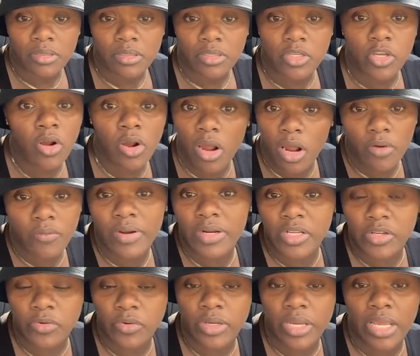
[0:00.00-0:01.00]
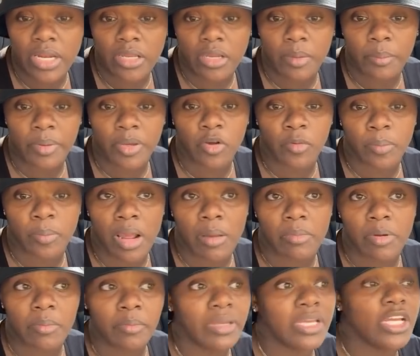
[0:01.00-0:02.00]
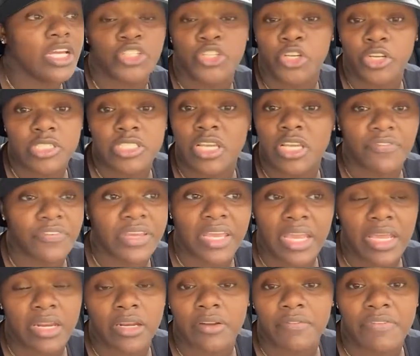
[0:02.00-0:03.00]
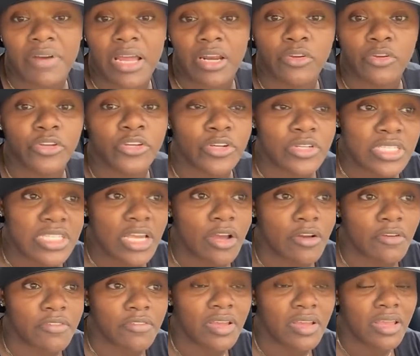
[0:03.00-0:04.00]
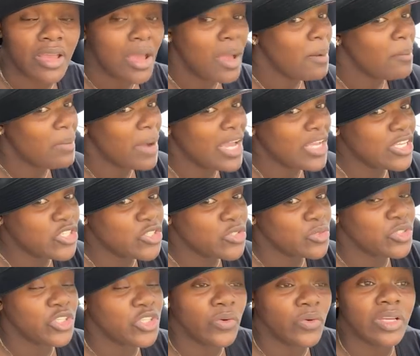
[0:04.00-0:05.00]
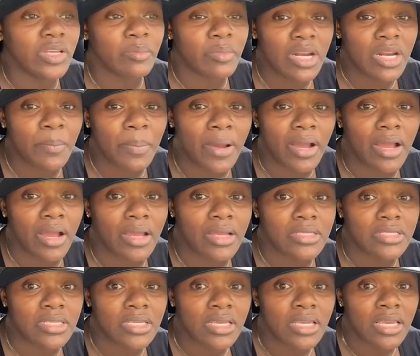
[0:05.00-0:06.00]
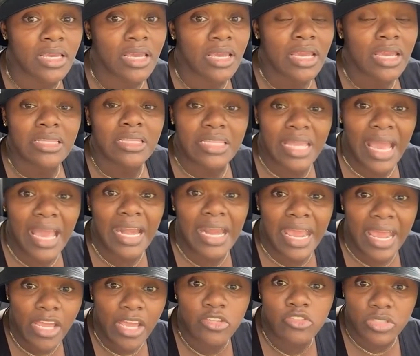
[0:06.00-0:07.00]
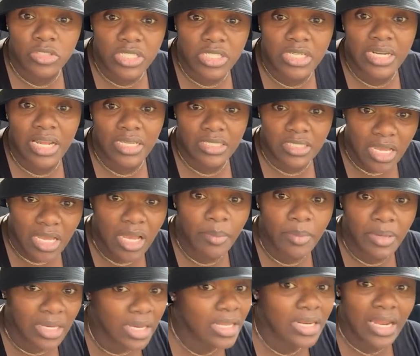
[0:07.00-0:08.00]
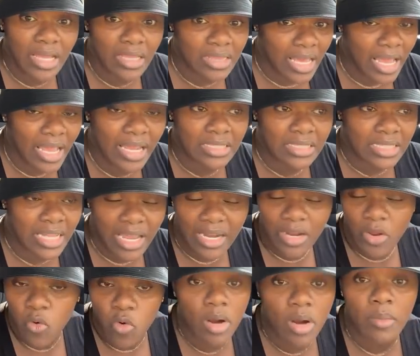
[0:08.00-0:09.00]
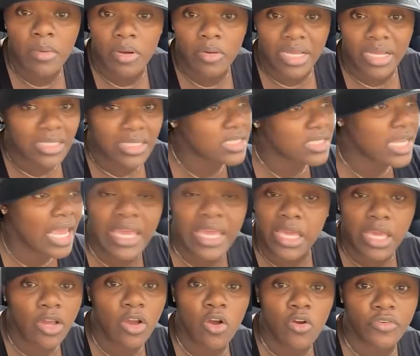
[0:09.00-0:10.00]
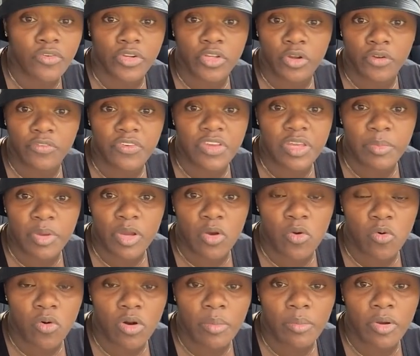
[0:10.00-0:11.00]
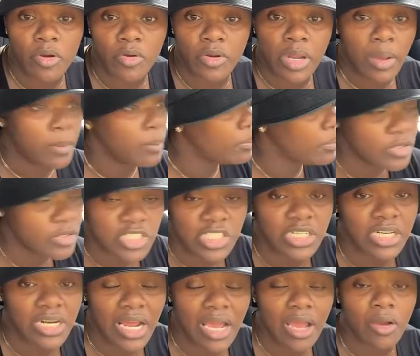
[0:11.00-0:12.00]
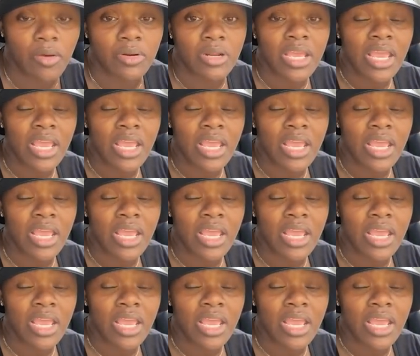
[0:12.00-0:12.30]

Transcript: You're already creating a bigger problem because you're suffocating the follicle yourself. Mind you, during menopause, that androgen that's coming in that that that hormone that's taking over your female hormone and pushing it out